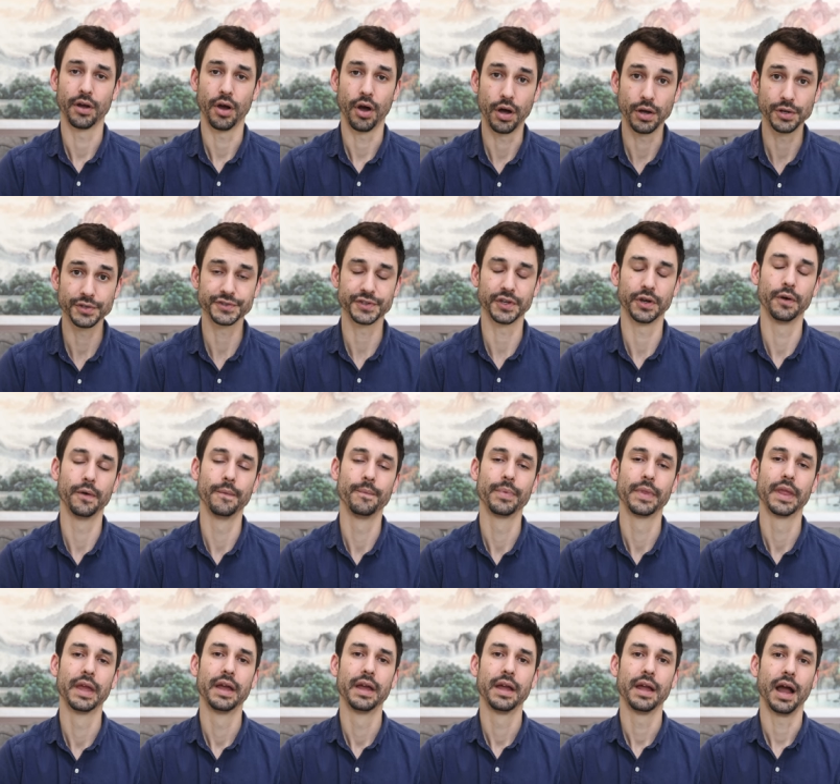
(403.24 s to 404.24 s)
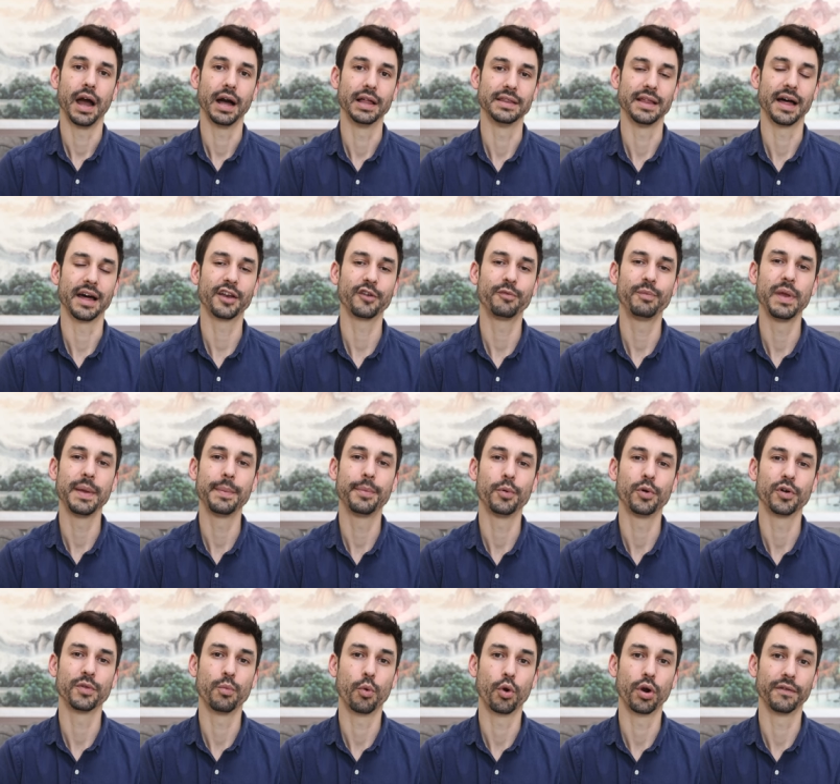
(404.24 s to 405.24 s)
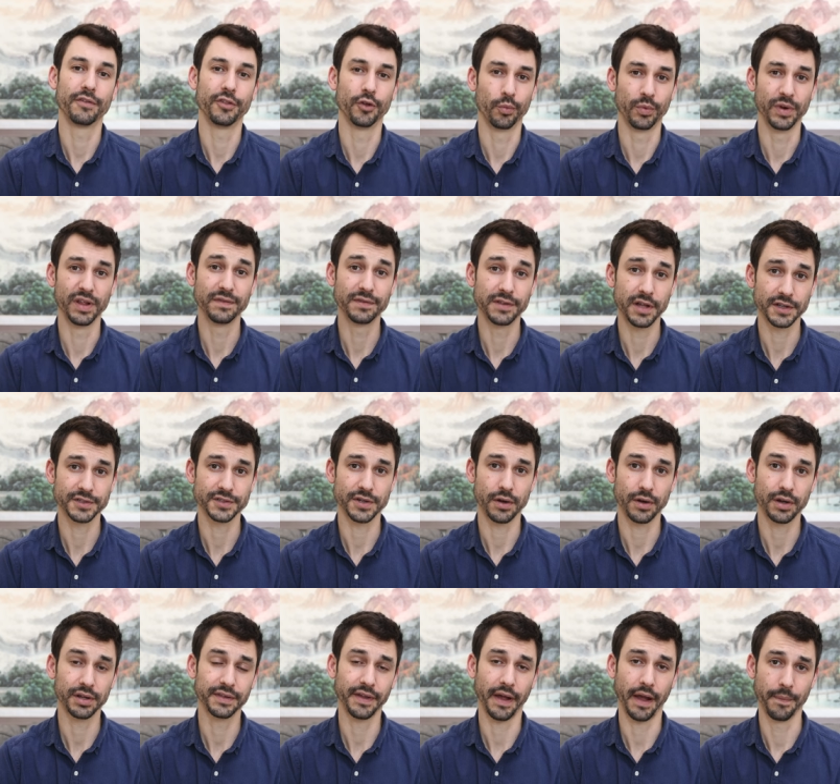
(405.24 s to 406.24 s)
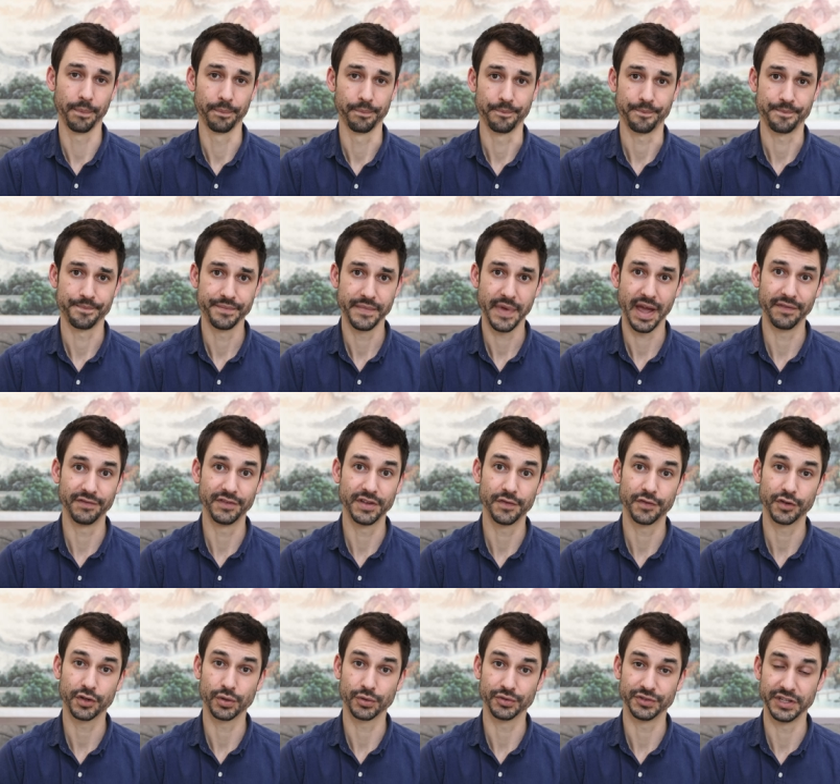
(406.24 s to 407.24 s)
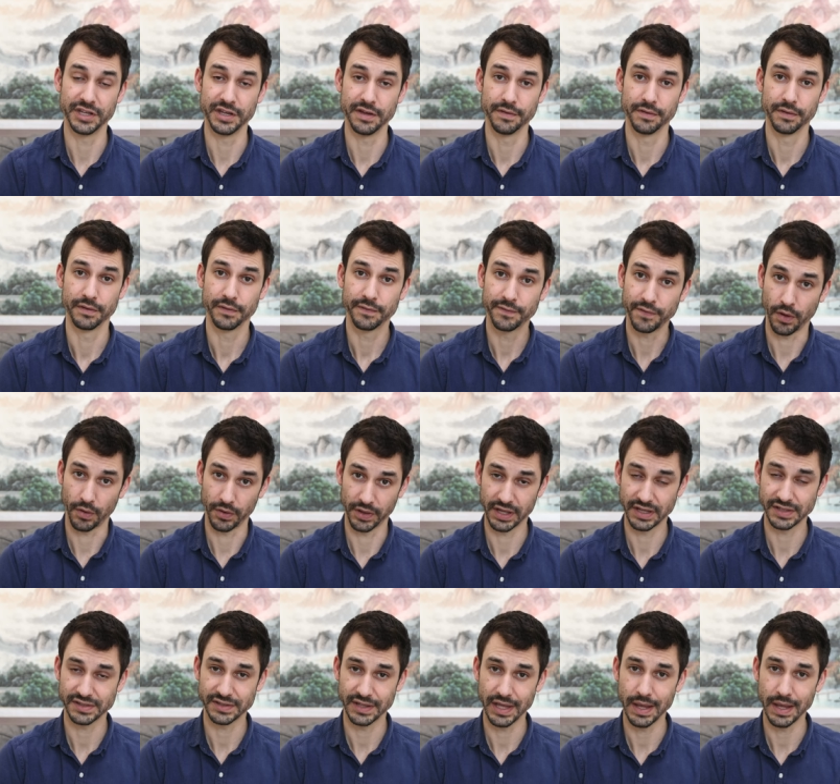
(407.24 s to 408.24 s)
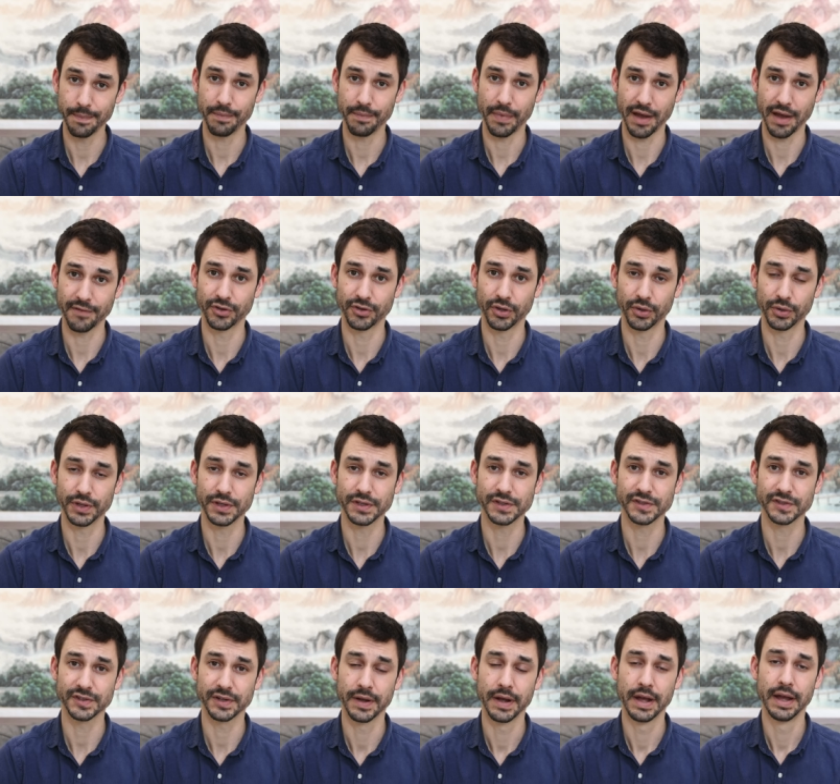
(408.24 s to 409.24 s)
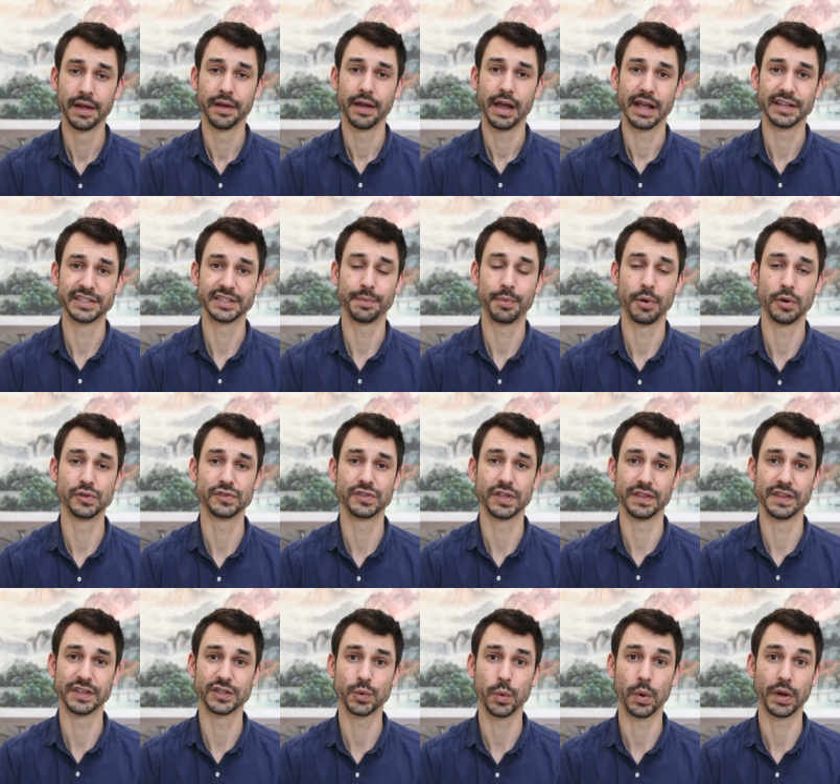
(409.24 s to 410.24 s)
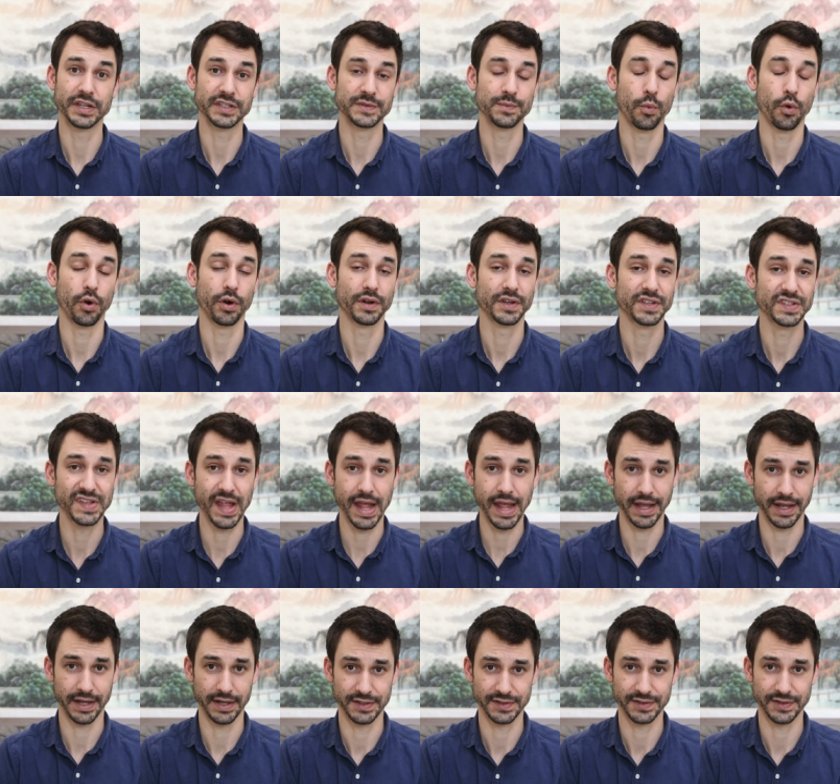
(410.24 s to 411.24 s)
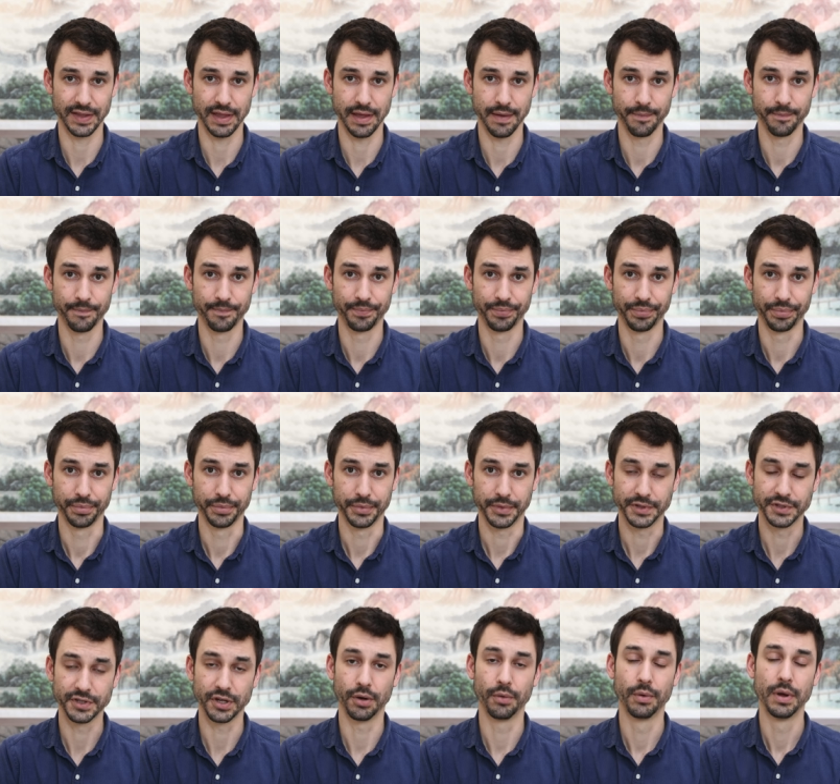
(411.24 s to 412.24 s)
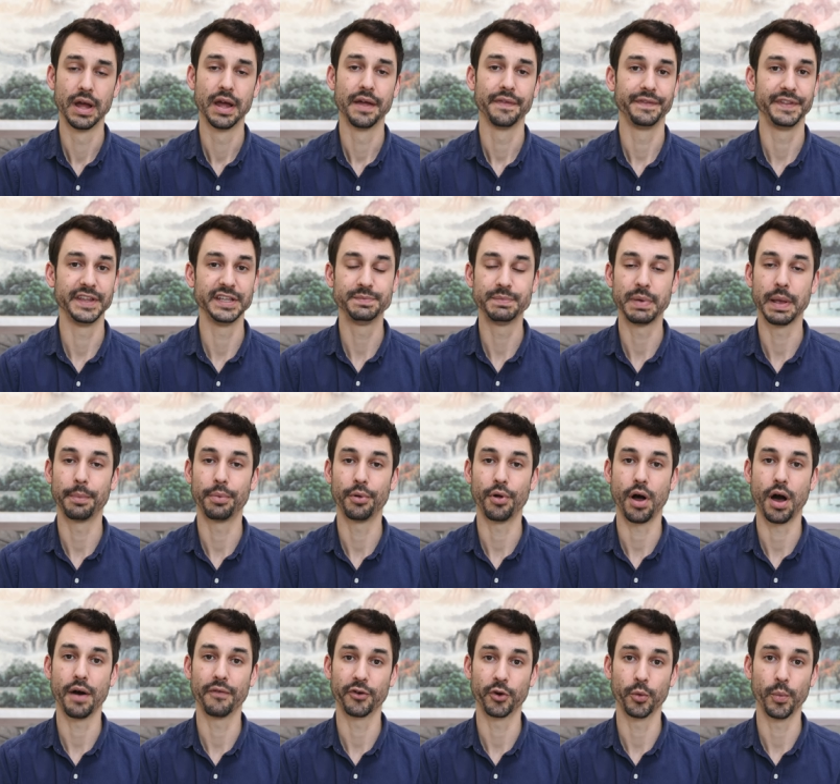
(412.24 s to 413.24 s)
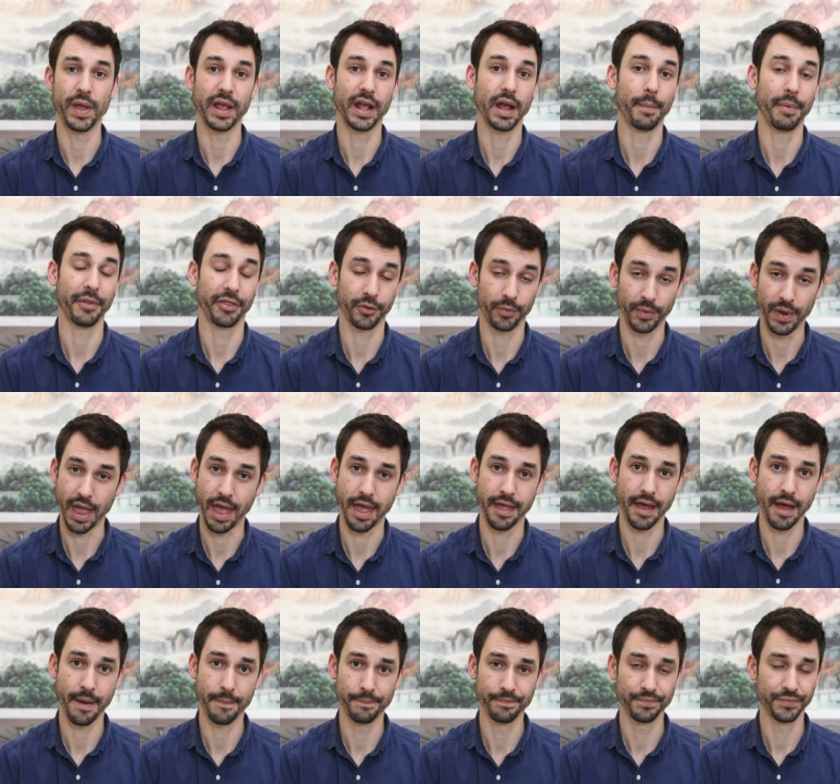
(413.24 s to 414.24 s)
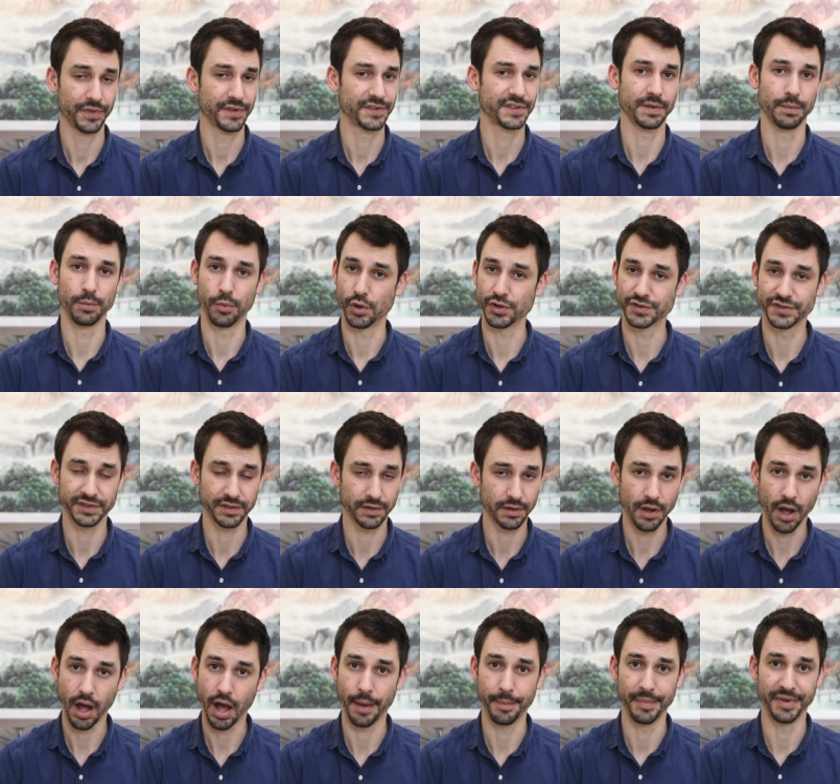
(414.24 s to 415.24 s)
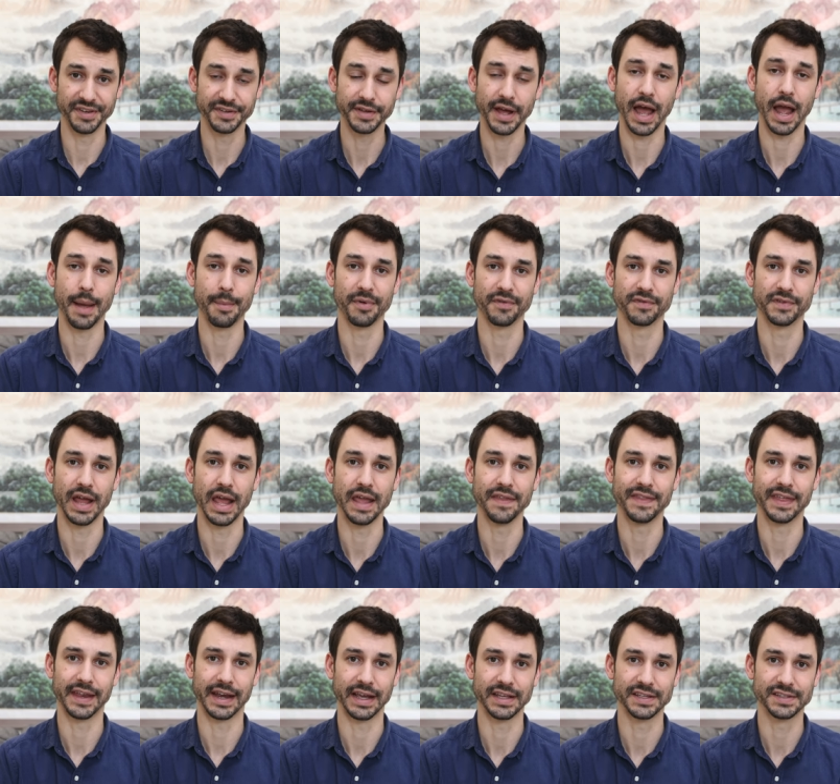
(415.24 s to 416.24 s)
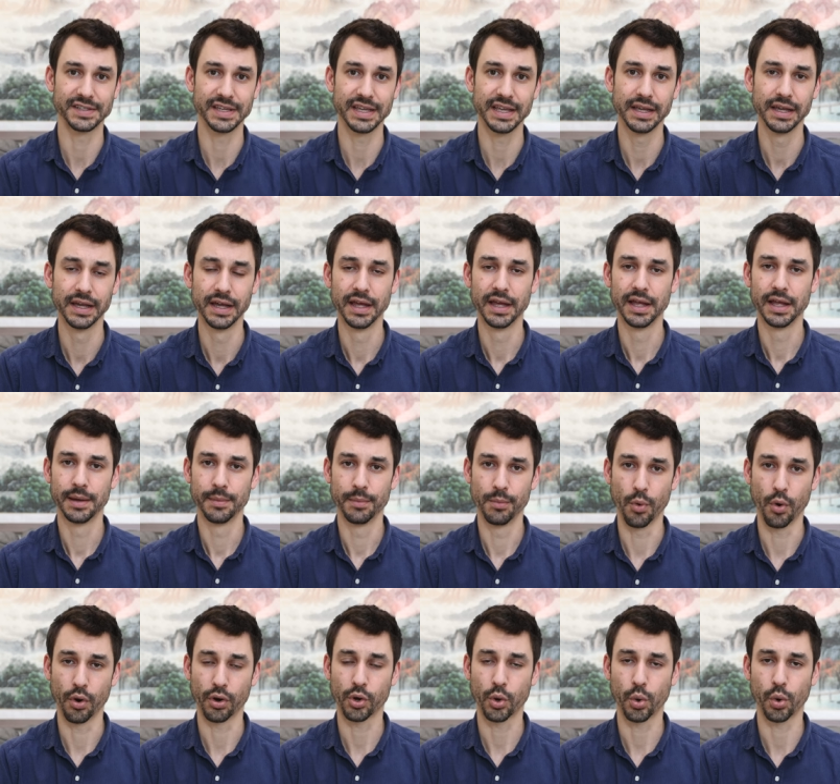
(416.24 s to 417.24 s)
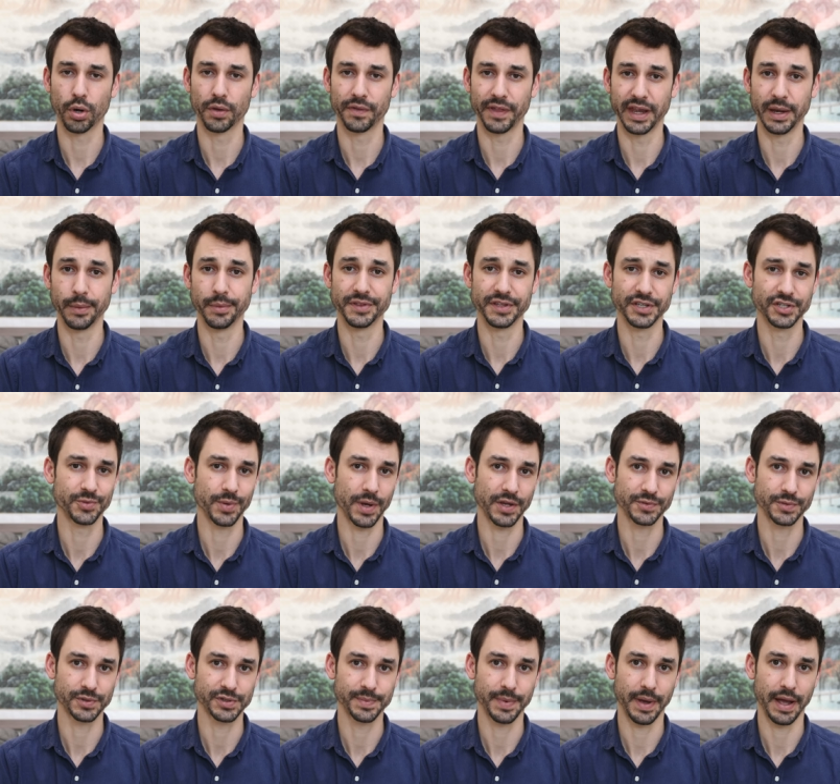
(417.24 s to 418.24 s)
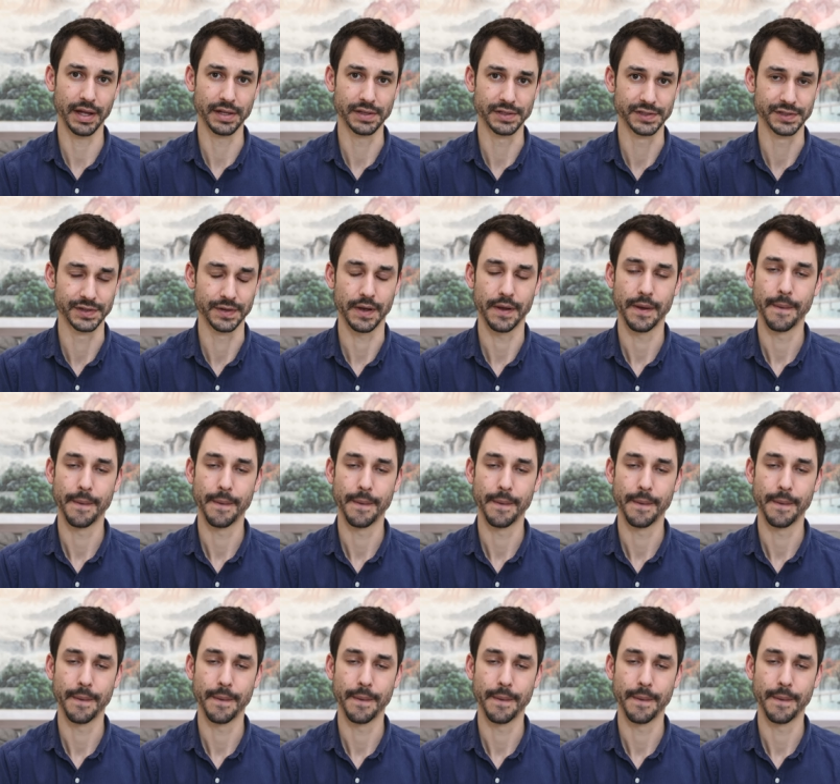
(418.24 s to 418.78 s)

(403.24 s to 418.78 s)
Also, a lot of people with more of the reflux archetype have difficulty falling asleep, I've noticed, as opposed to this one is more staying asleep. So these people often wake up at 3 a.m. It's the most common time of night that I see, more correlated with the stress response.